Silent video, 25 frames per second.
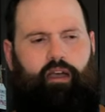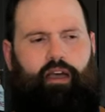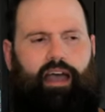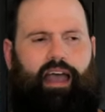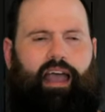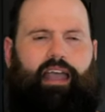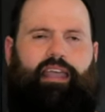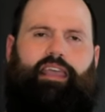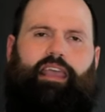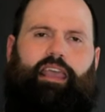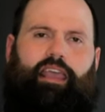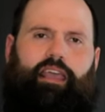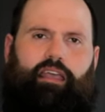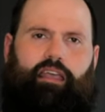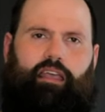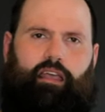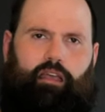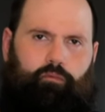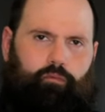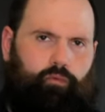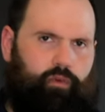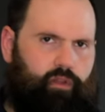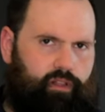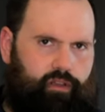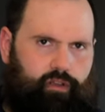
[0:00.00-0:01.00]
I can't
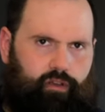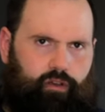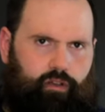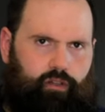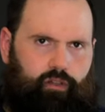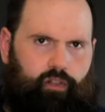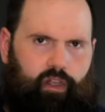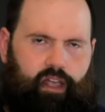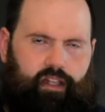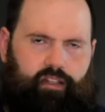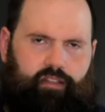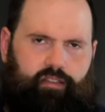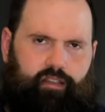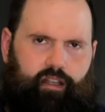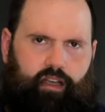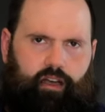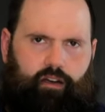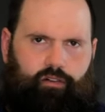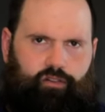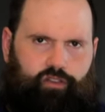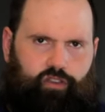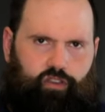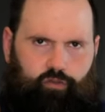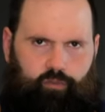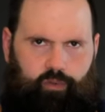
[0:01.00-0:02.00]
get really good light
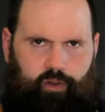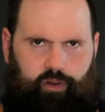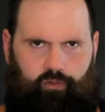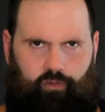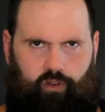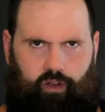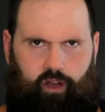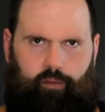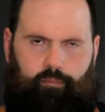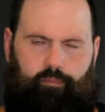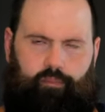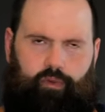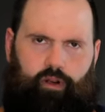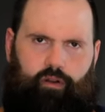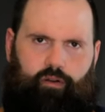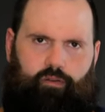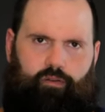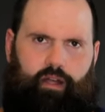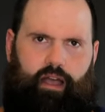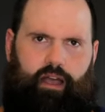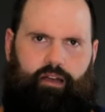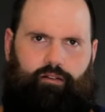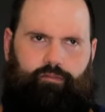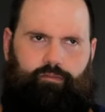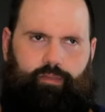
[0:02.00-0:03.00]
style Cuban rum
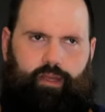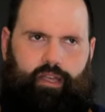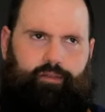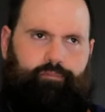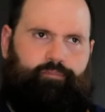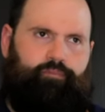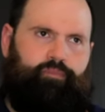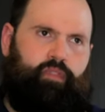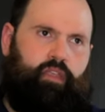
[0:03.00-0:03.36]
around me.